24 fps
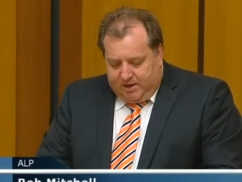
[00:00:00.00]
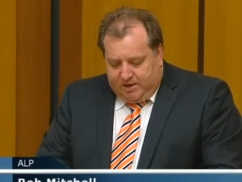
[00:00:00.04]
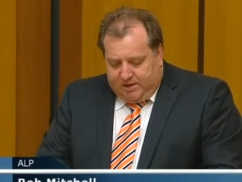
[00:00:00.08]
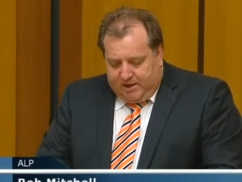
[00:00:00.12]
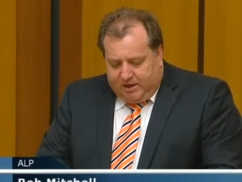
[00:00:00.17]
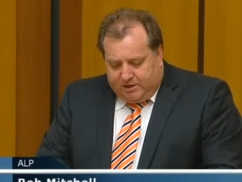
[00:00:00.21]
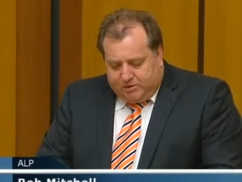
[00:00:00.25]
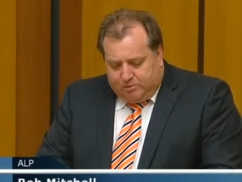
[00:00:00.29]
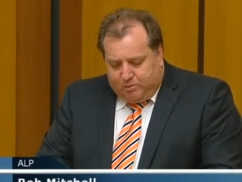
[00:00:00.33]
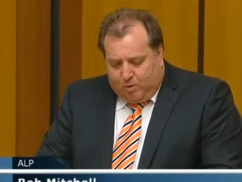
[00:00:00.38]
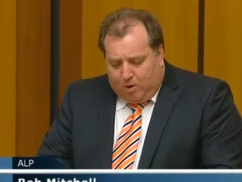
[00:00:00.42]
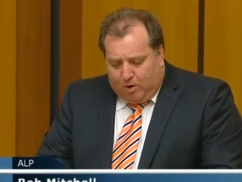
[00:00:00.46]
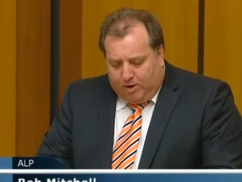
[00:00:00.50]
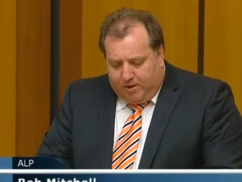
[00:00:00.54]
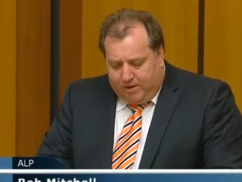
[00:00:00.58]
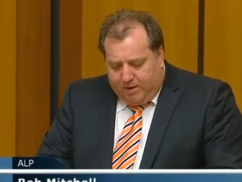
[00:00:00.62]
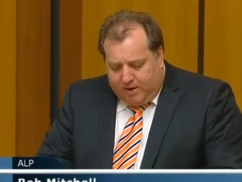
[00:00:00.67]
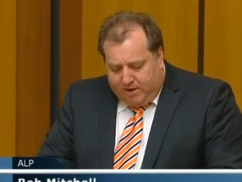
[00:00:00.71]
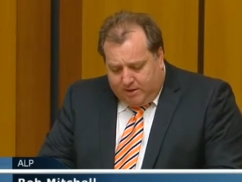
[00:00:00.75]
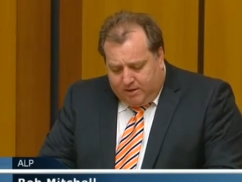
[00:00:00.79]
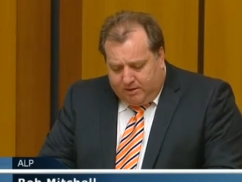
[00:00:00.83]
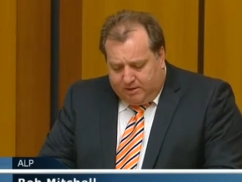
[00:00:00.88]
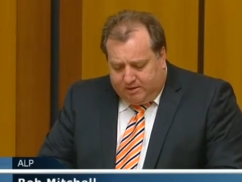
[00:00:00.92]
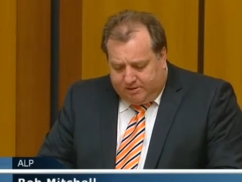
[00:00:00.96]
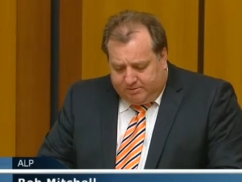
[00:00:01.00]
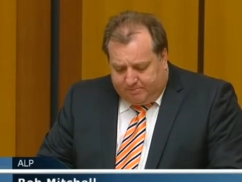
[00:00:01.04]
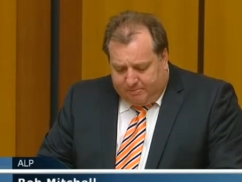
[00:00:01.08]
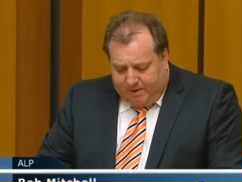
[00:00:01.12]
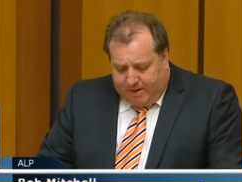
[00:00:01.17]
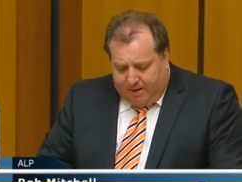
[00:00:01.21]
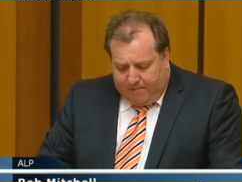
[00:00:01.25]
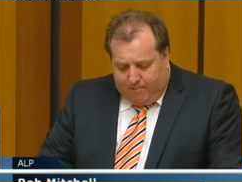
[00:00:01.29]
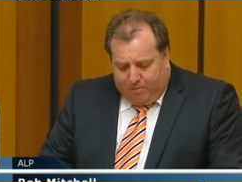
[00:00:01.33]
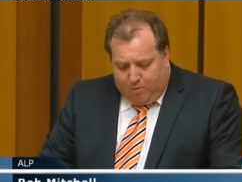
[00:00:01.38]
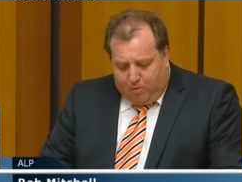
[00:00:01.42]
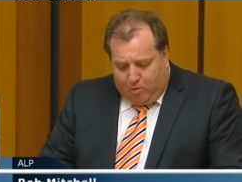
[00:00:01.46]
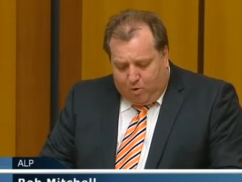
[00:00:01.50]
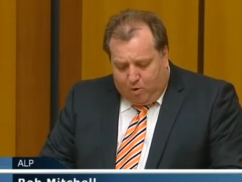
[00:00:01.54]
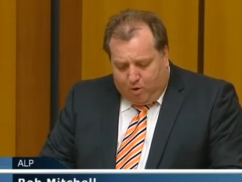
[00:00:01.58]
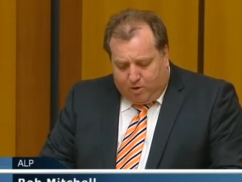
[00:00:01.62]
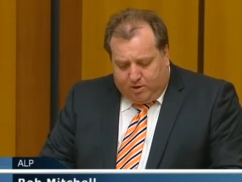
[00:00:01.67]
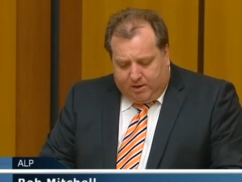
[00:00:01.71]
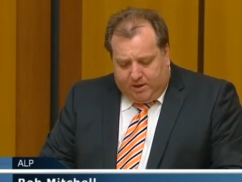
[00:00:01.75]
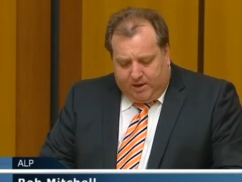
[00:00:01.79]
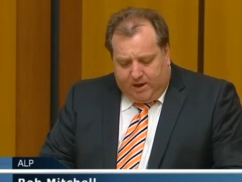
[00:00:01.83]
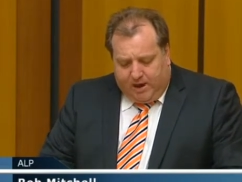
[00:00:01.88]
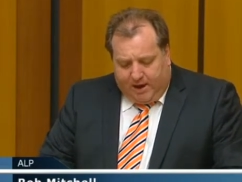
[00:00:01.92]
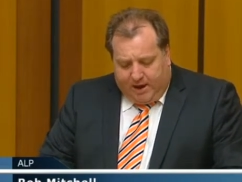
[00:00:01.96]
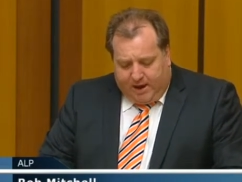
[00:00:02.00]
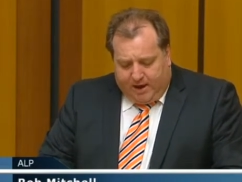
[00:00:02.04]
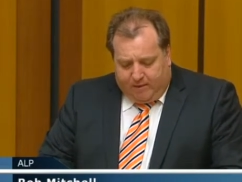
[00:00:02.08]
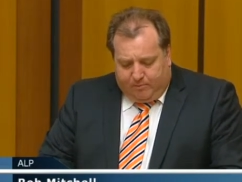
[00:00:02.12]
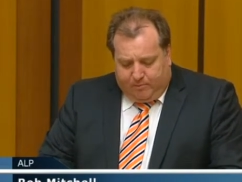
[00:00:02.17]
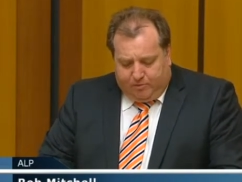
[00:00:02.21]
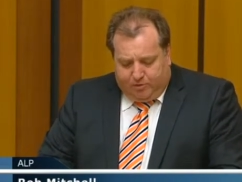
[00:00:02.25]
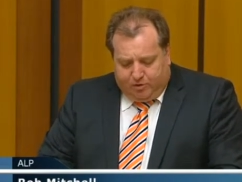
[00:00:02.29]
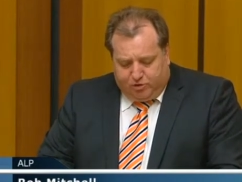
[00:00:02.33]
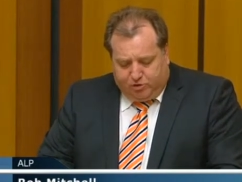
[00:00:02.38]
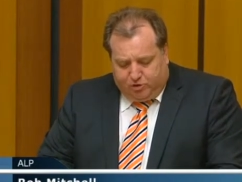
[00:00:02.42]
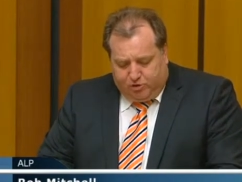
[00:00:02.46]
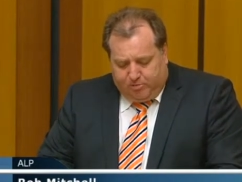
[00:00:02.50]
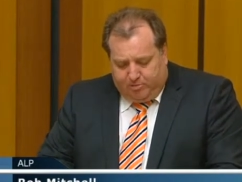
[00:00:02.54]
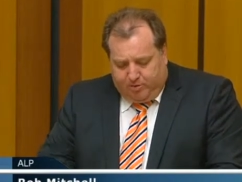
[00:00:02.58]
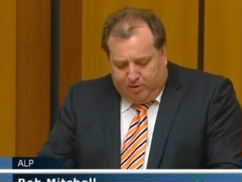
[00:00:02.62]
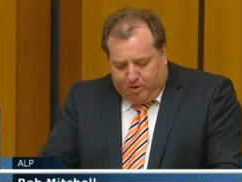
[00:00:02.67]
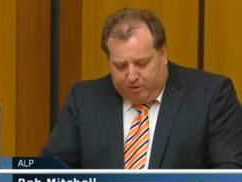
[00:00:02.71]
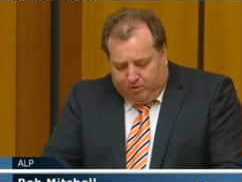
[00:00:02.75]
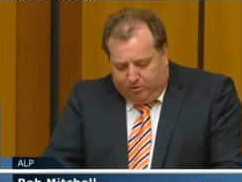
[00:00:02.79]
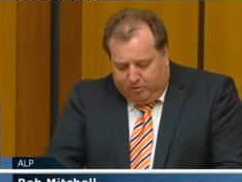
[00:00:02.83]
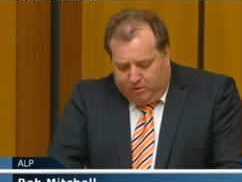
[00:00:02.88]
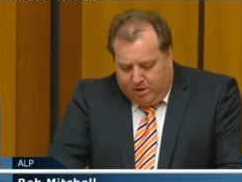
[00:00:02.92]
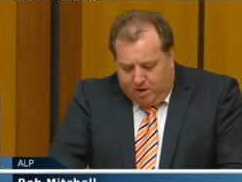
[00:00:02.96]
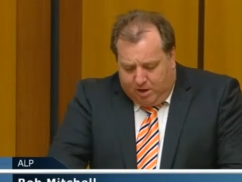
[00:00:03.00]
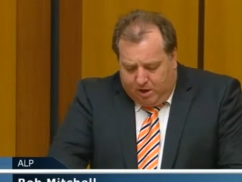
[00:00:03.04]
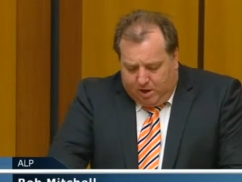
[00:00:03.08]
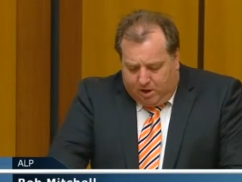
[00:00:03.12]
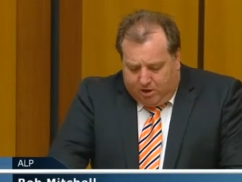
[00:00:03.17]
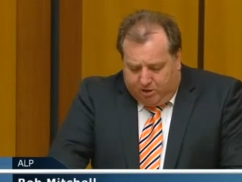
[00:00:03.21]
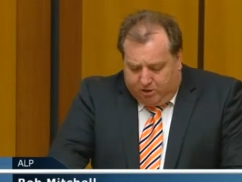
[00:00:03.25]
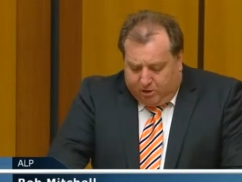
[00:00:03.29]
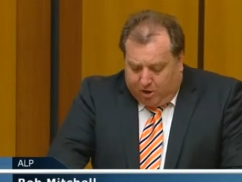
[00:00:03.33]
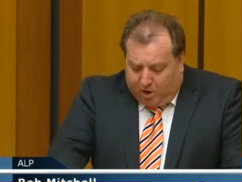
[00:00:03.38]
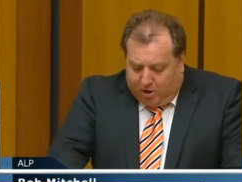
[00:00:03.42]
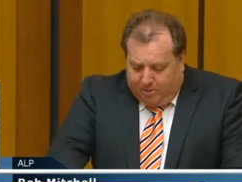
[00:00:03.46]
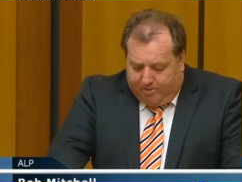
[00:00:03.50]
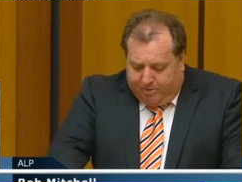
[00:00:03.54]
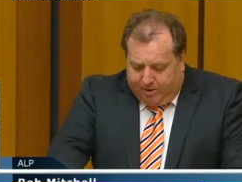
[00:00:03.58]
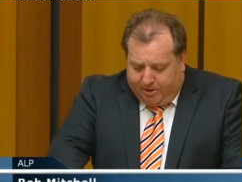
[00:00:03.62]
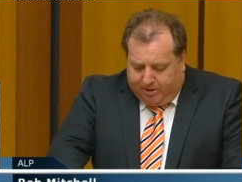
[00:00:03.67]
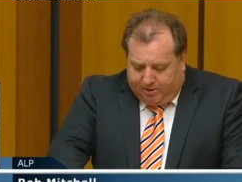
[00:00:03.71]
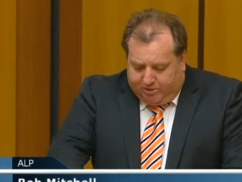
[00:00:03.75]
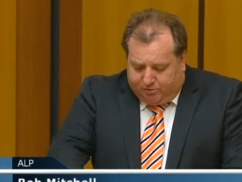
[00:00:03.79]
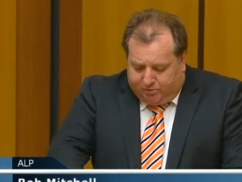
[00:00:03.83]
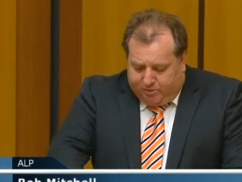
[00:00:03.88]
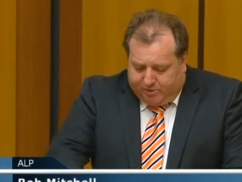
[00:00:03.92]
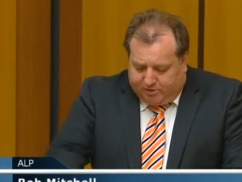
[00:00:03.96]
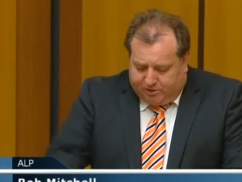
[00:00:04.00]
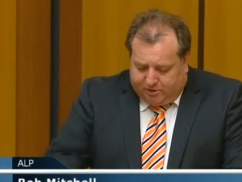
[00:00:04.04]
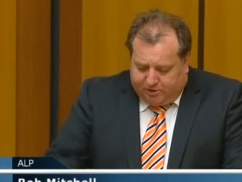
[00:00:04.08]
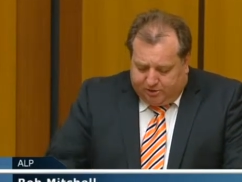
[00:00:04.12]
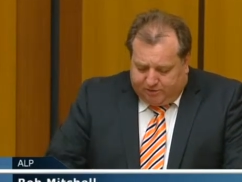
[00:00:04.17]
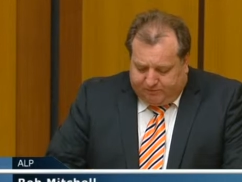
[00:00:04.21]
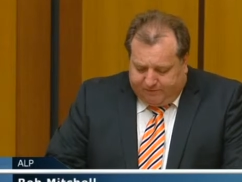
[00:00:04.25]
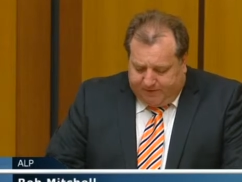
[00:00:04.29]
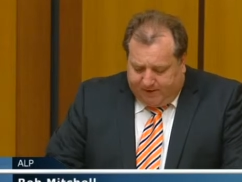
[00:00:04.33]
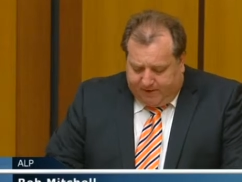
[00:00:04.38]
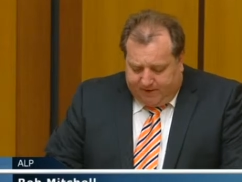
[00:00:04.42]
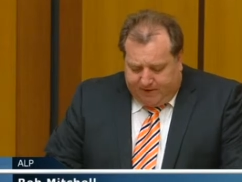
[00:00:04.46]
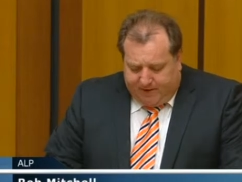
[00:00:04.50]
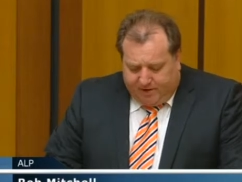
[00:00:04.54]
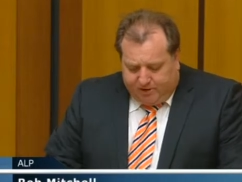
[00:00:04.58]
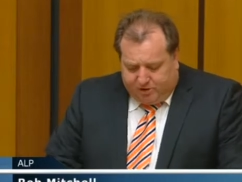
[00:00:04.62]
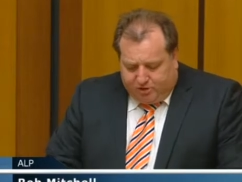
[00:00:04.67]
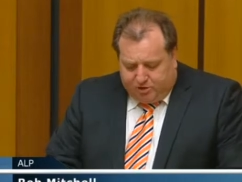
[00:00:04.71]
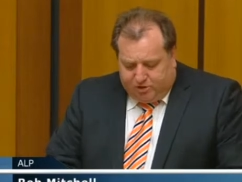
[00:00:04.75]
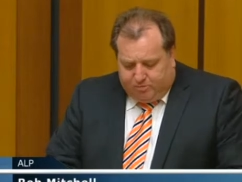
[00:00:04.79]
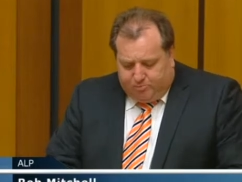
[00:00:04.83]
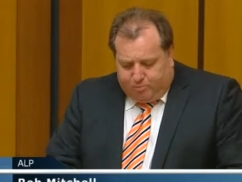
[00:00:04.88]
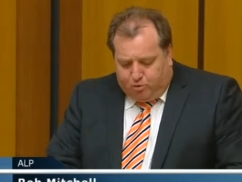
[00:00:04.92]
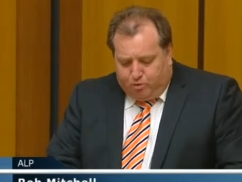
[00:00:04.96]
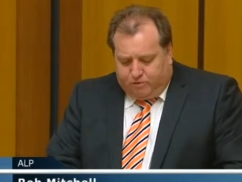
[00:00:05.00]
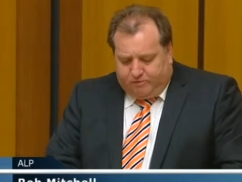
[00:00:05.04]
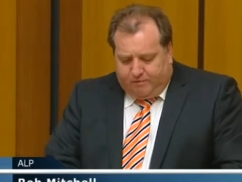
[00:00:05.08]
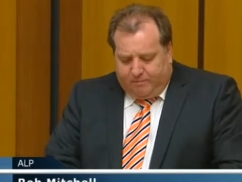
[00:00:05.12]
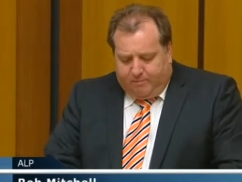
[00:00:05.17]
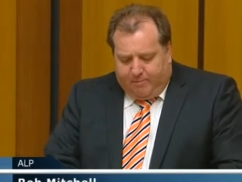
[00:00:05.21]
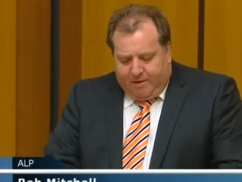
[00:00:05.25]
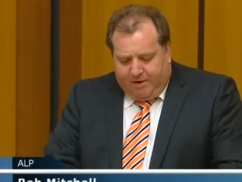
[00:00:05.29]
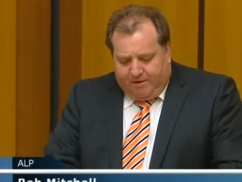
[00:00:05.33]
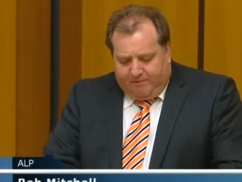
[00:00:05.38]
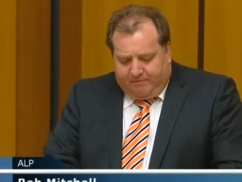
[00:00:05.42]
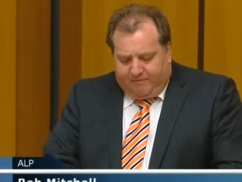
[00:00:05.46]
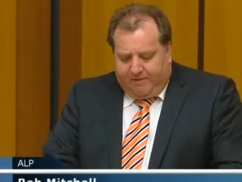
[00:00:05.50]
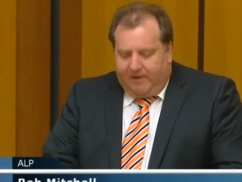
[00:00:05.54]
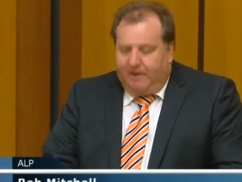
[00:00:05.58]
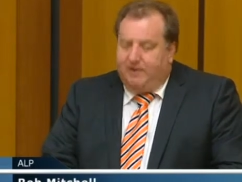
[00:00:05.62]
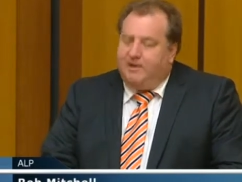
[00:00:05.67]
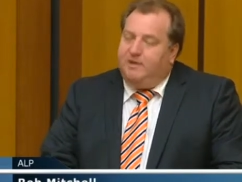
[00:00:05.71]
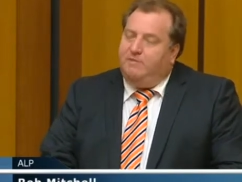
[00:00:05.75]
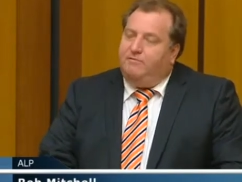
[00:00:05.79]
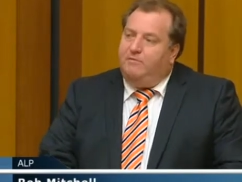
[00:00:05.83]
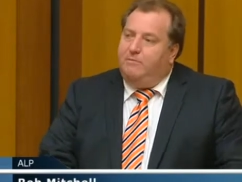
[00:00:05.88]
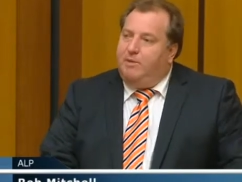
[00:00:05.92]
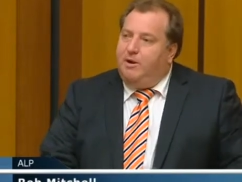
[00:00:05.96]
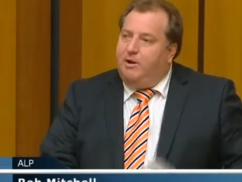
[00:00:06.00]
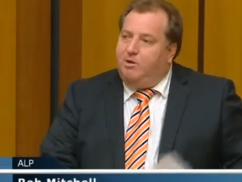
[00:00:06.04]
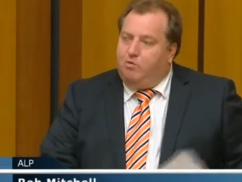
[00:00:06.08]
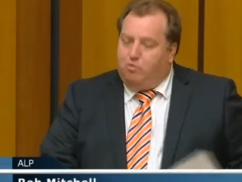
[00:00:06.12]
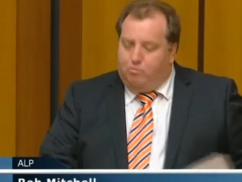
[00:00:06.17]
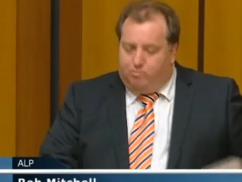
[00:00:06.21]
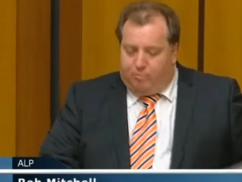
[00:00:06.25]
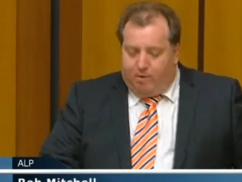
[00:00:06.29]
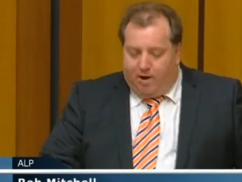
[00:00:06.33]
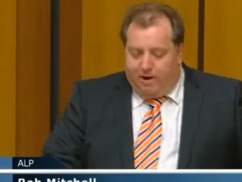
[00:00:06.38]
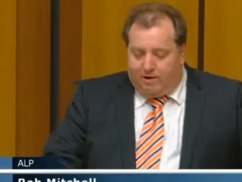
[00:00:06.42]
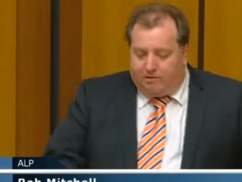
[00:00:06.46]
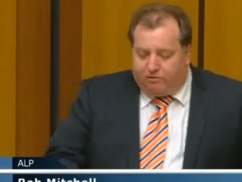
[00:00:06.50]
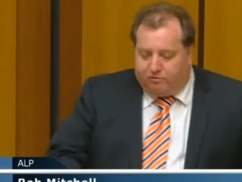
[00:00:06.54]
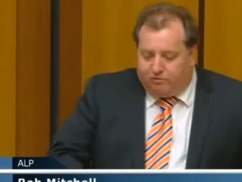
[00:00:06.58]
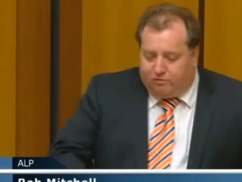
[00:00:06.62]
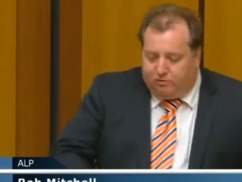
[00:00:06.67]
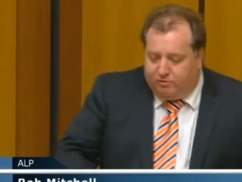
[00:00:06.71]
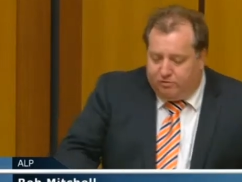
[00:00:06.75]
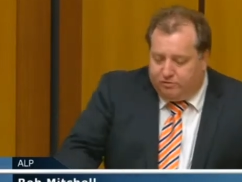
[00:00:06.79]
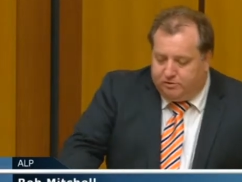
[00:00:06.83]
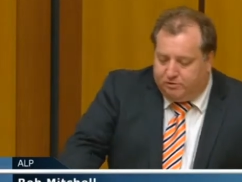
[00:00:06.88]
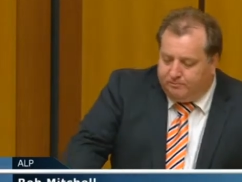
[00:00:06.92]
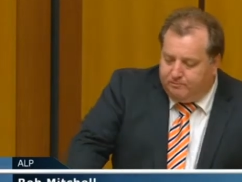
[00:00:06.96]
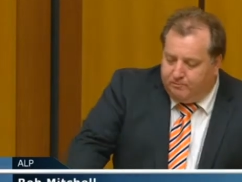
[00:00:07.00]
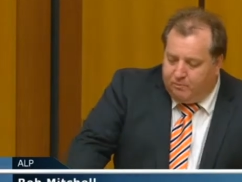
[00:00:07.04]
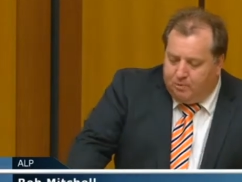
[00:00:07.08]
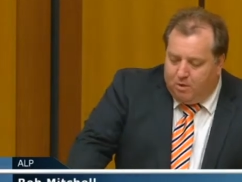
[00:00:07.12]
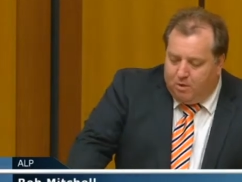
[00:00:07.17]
and that's why he and his mum are working hard with the Juvenile Diabetes Research Foundation to push for better funding for medical breakthroughs.